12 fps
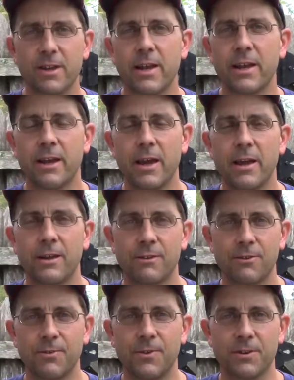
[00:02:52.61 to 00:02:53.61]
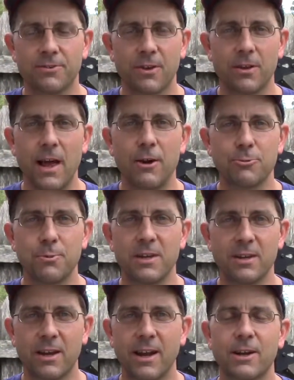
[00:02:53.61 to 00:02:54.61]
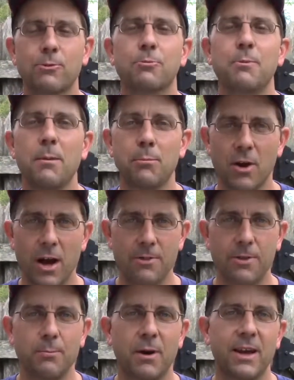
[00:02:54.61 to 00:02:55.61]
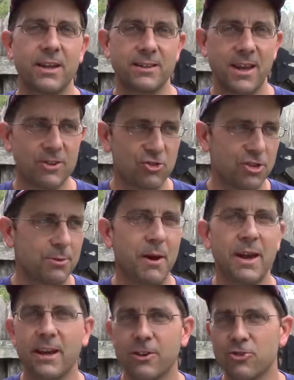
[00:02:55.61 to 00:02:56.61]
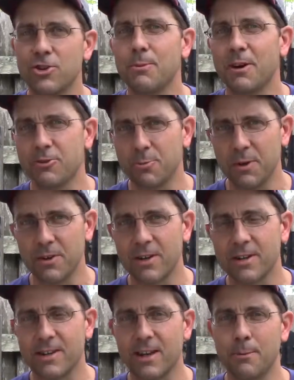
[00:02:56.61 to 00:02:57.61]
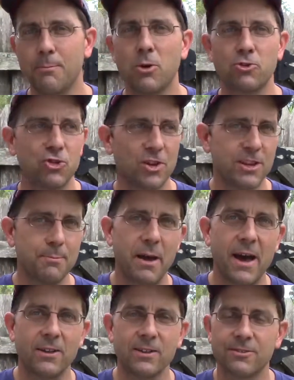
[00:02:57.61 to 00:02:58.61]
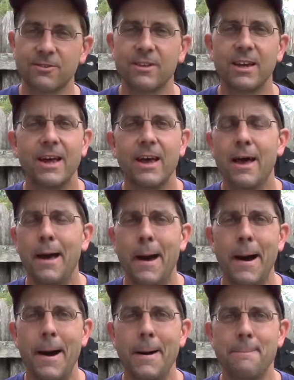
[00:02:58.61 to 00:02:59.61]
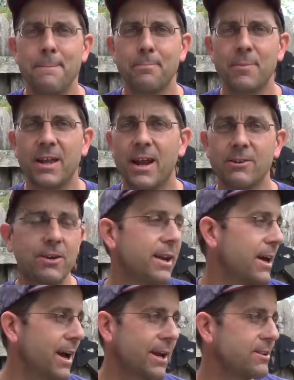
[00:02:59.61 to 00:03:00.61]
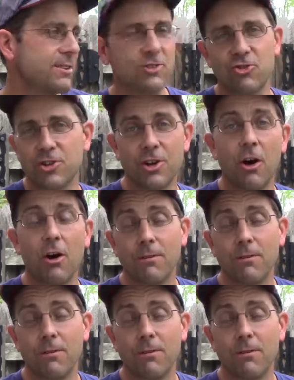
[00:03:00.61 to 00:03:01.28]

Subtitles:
And this allows me to connect with my breath and my intention, my energy, my spirit, get emotionally balanced. And I kind of ditched it all